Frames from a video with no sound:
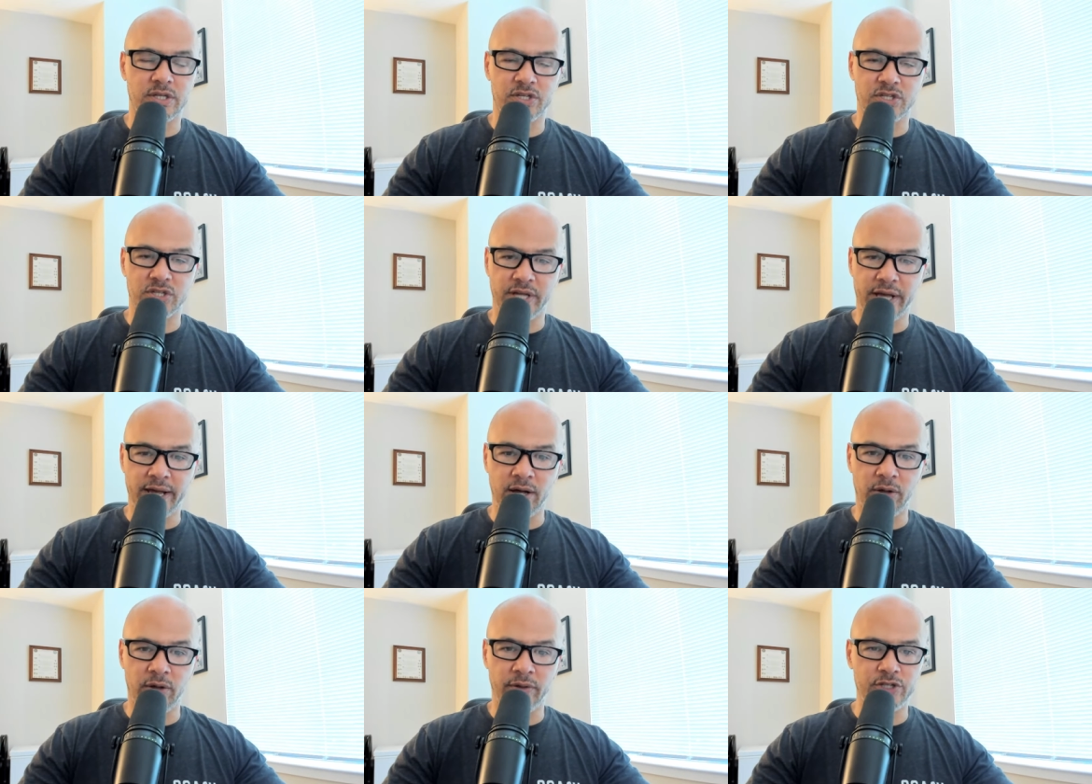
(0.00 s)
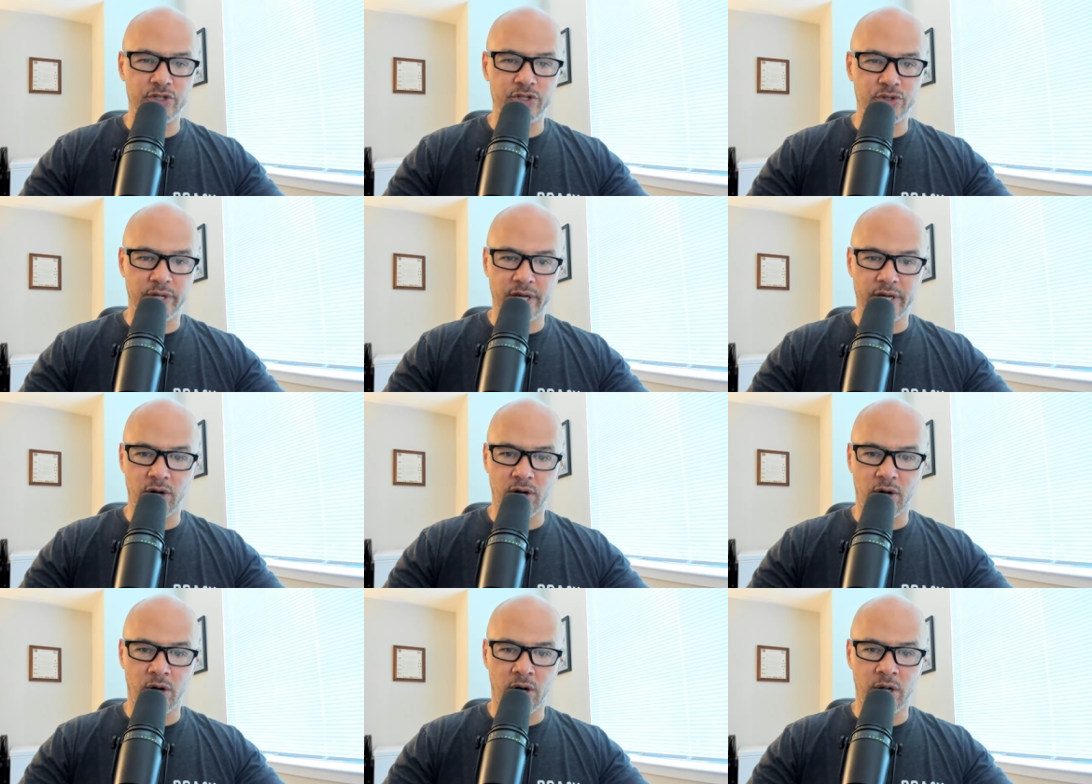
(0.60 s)
the scale that you
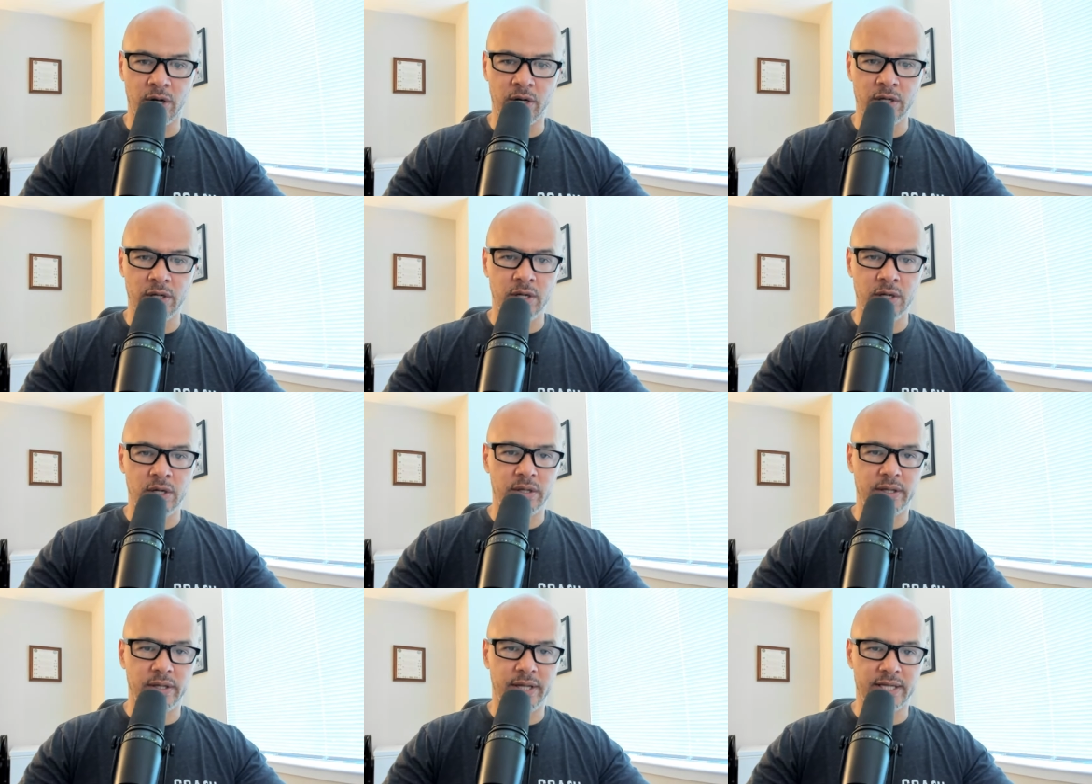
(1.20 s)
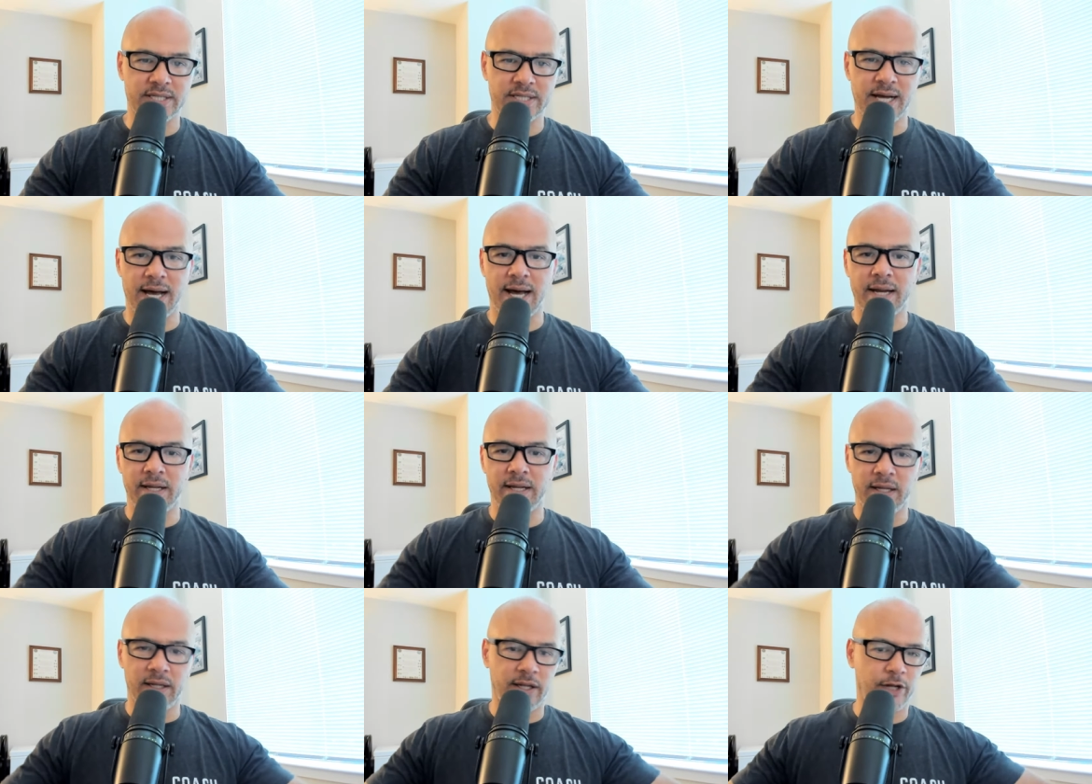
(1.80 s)
get on that's
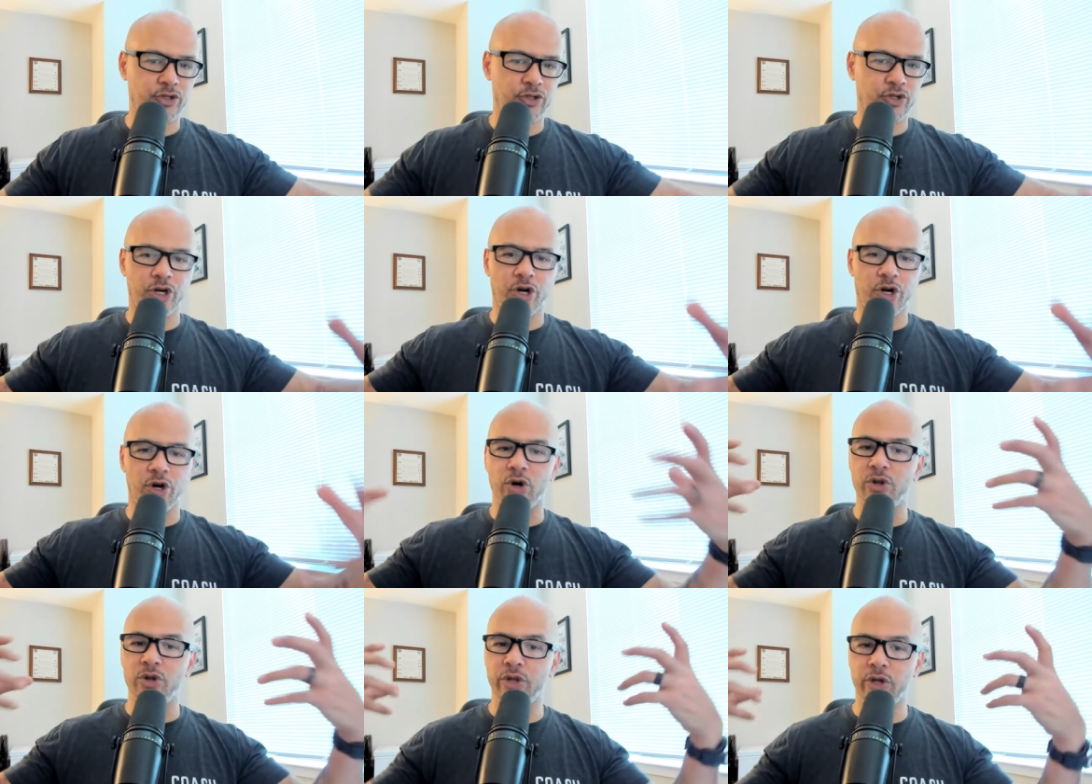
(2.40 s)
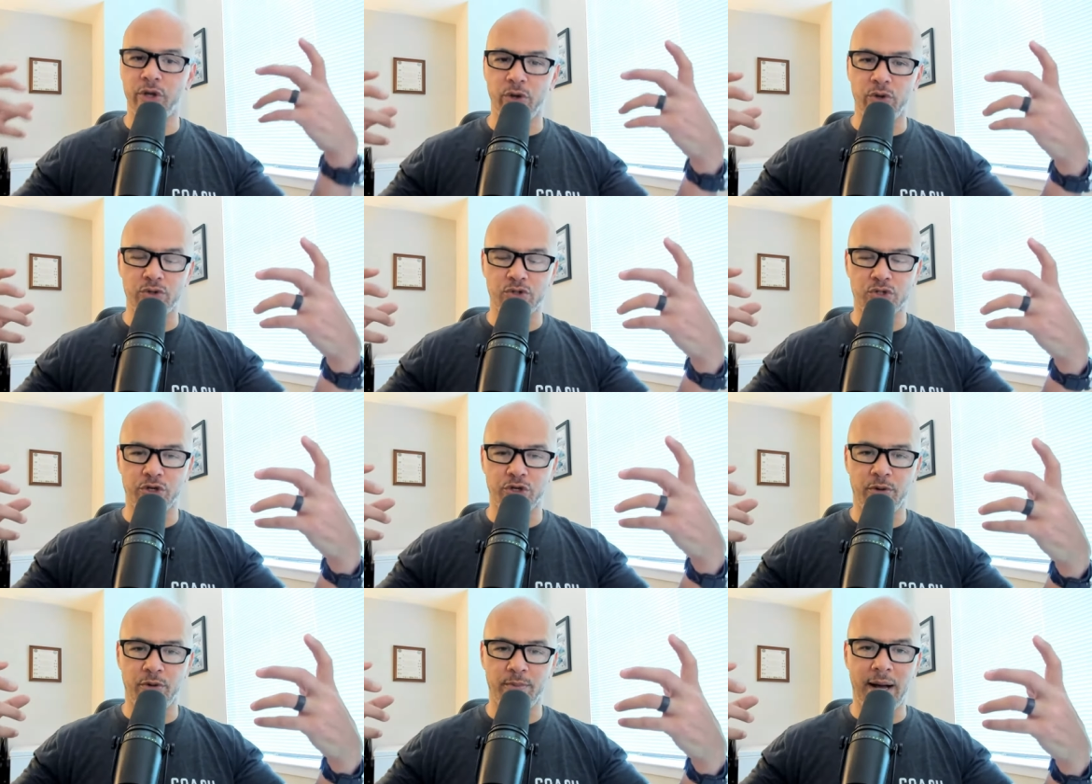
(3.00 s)
got an electric current that goes
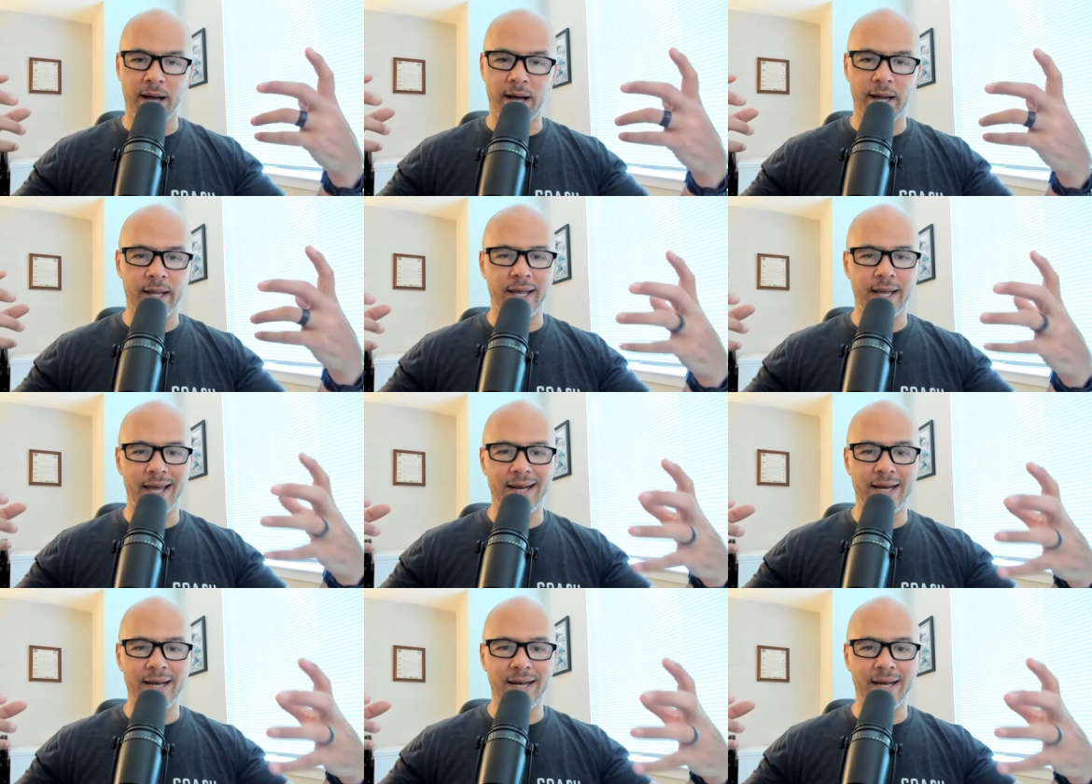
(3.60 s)
through your body.